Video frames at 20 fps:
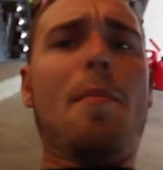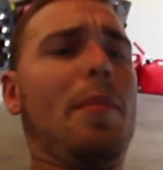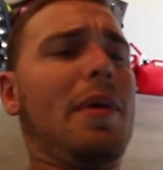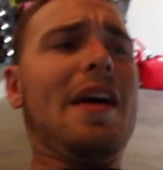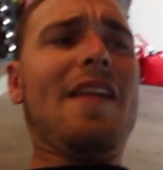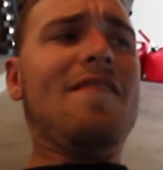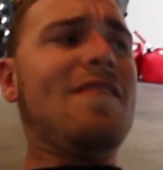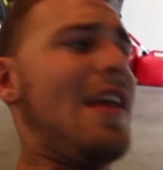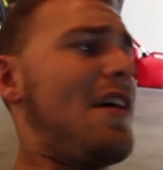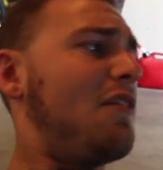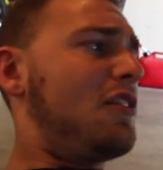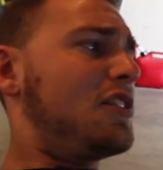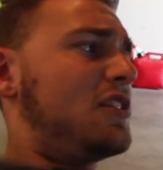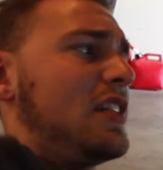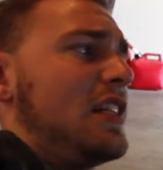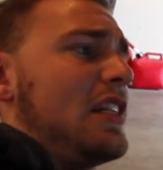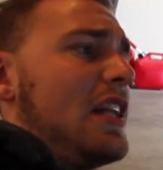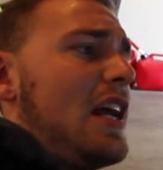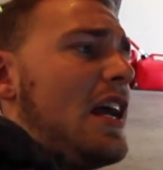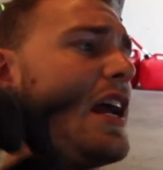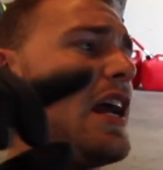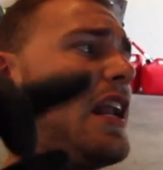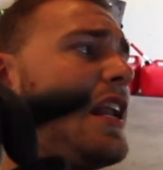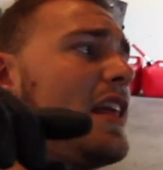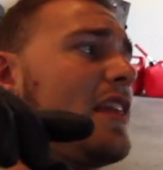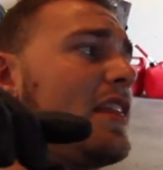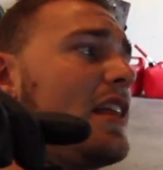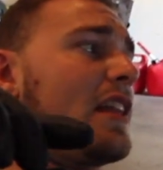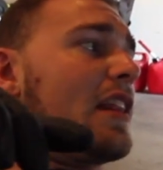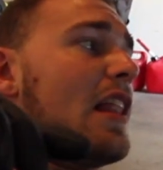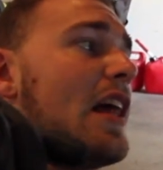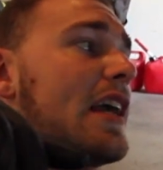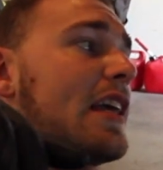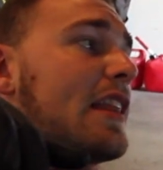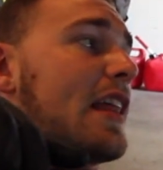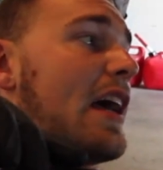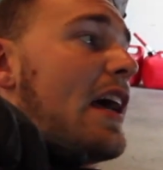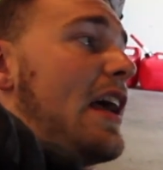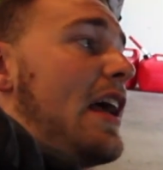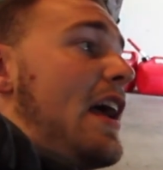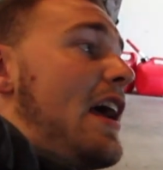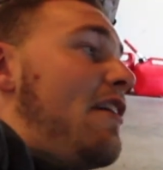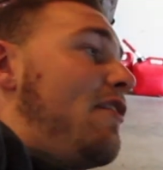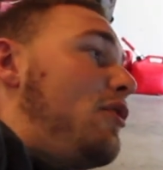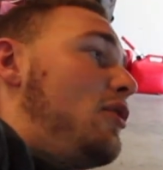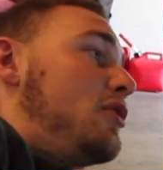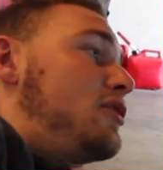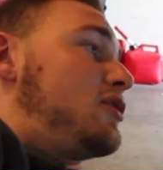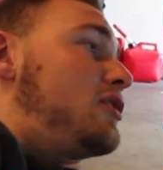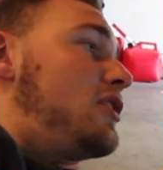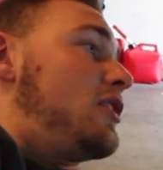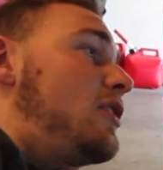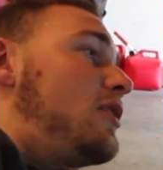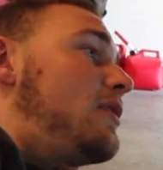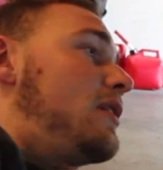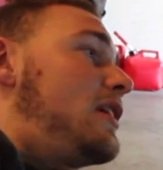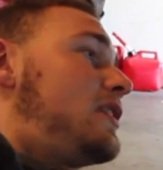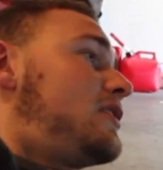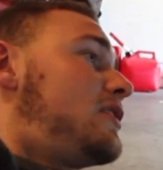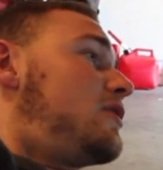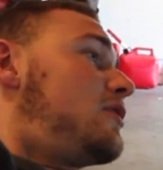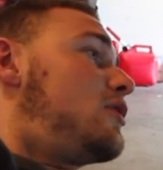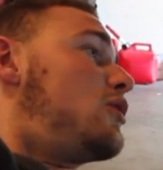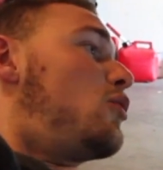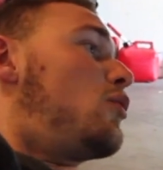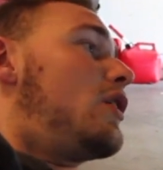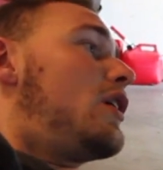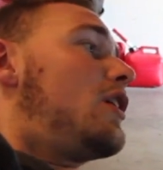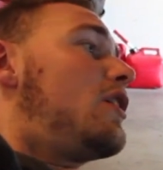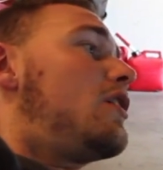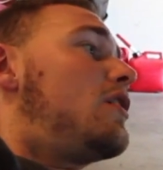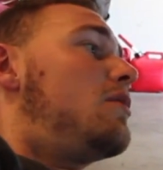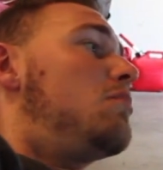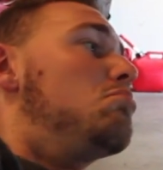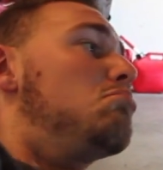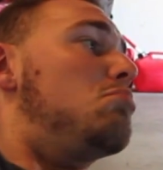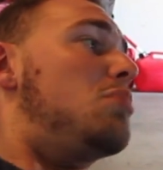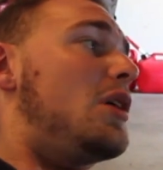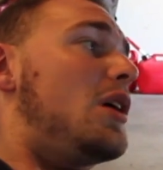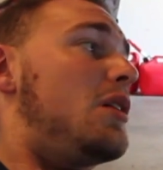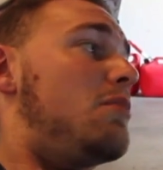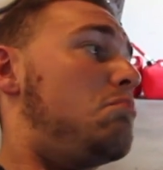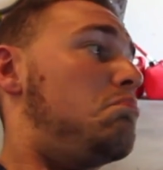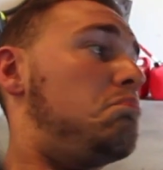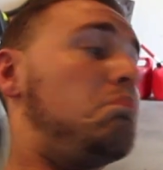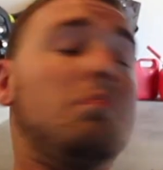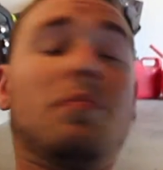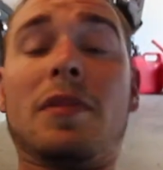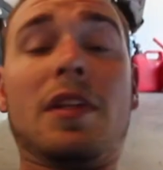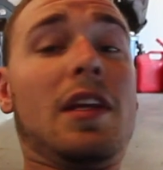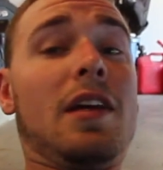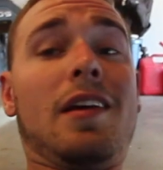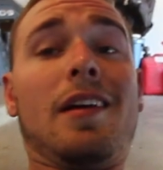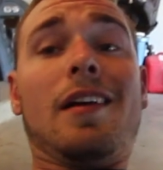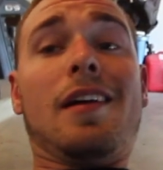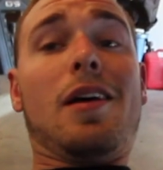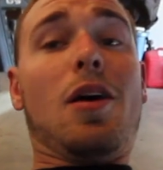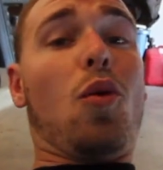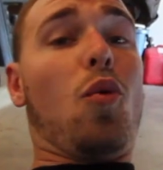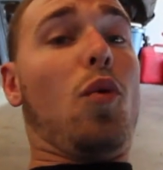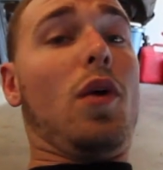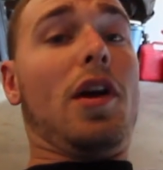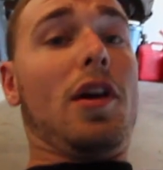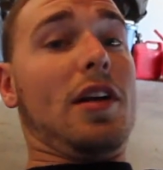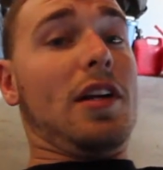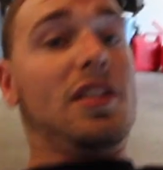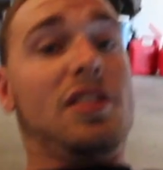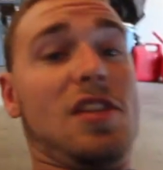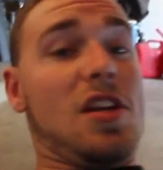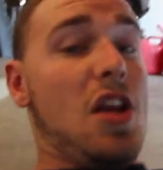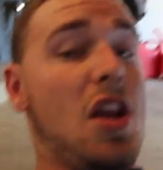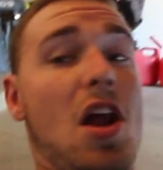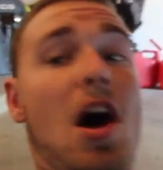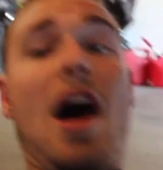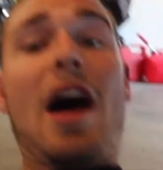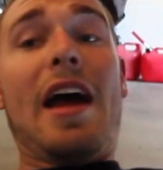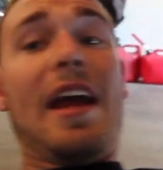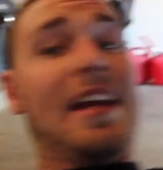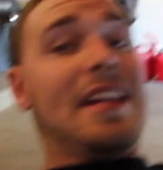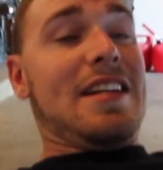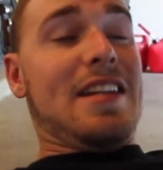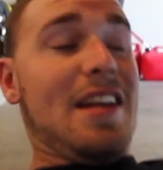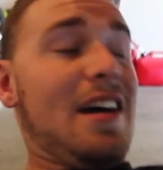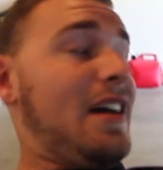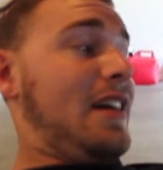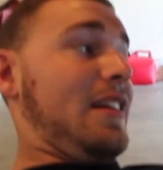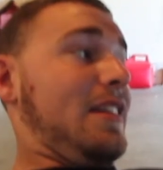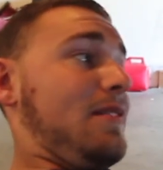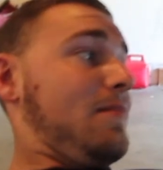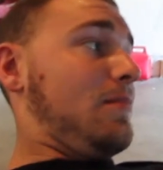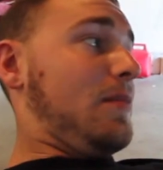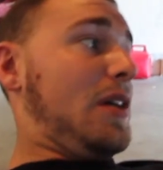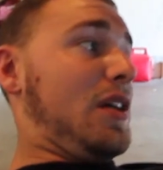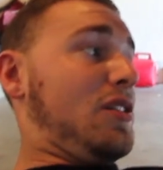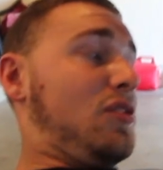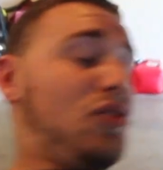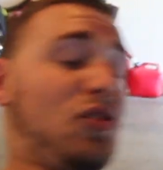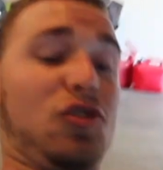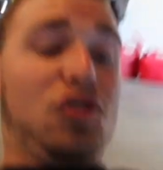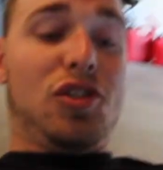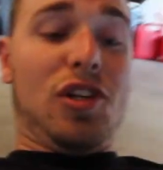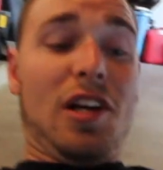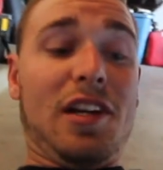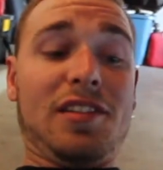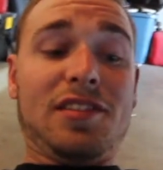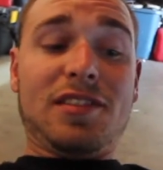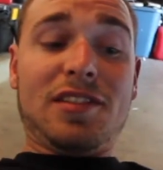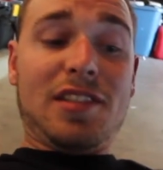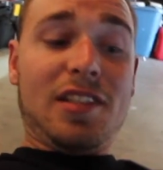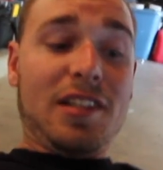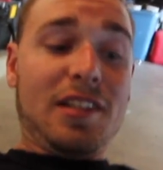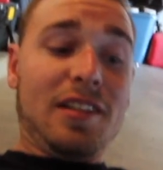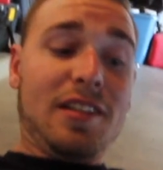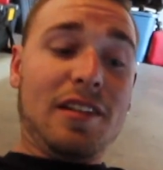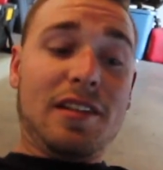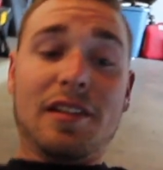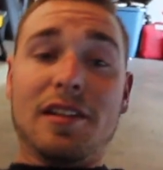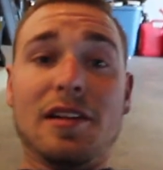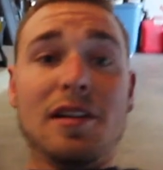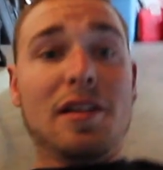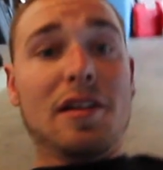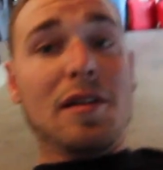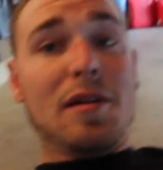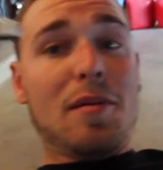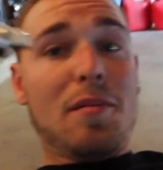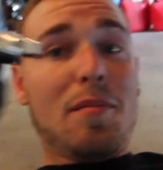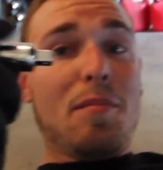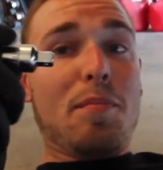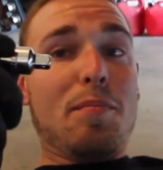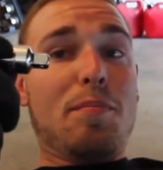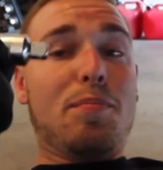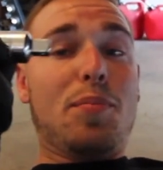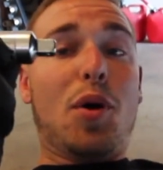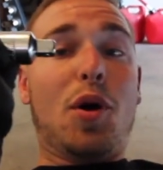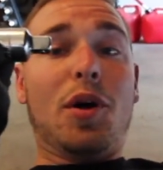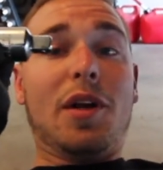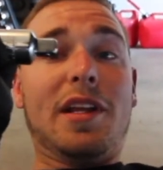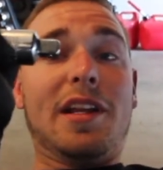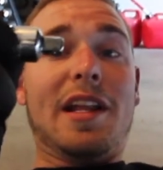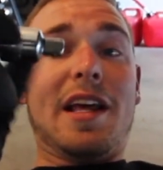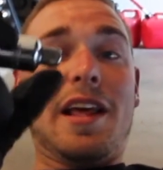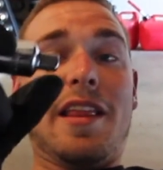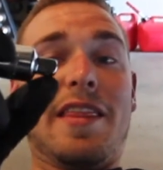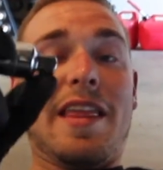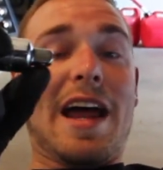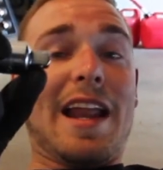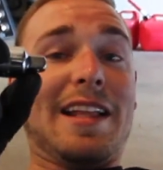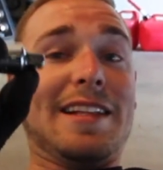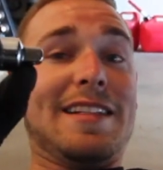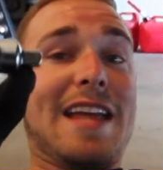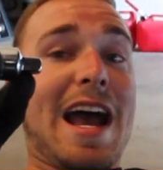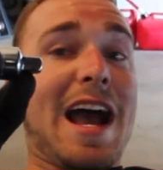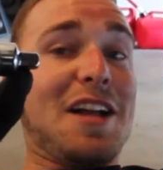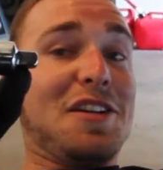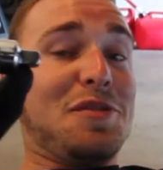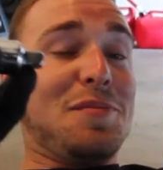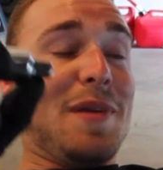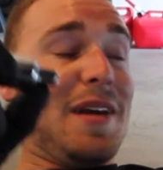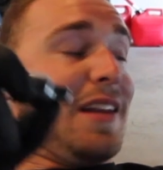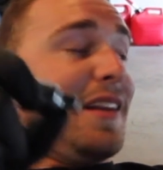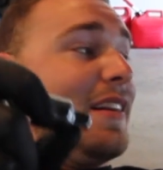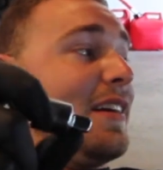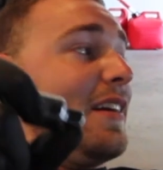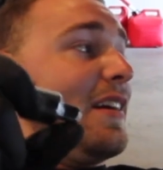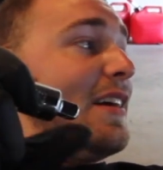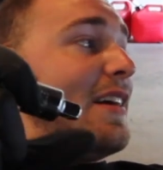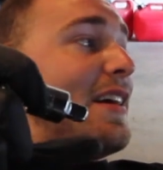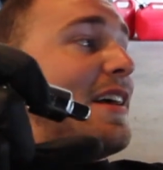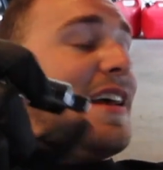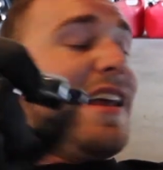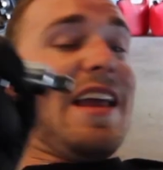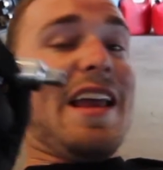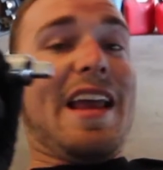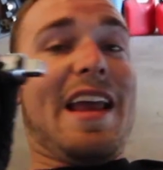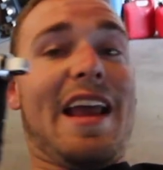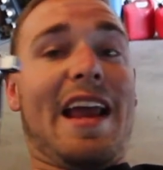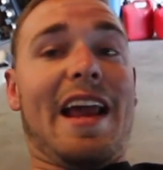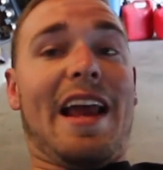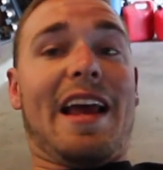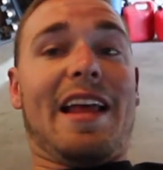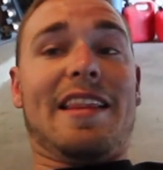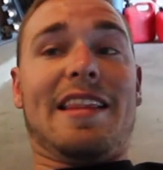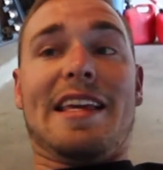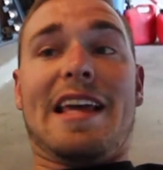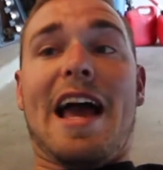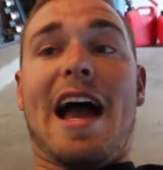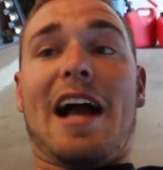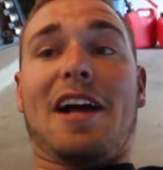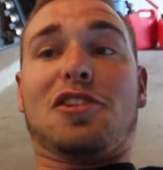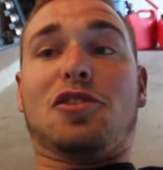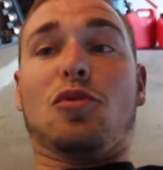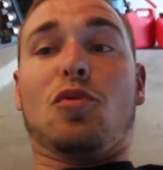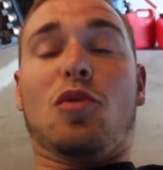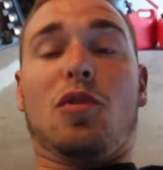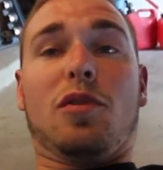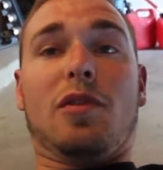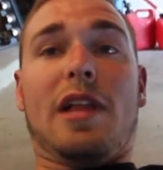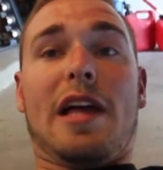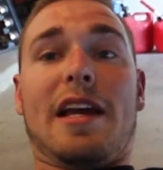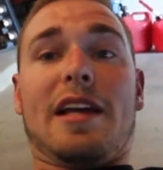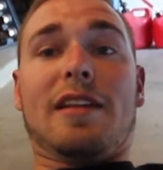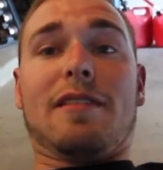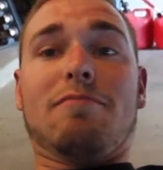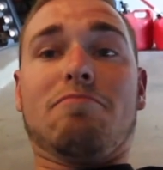but I've never seen anything like that ever, so that's a little weird, but weird. It's not a nut, it's just putting in that attachment and the actual,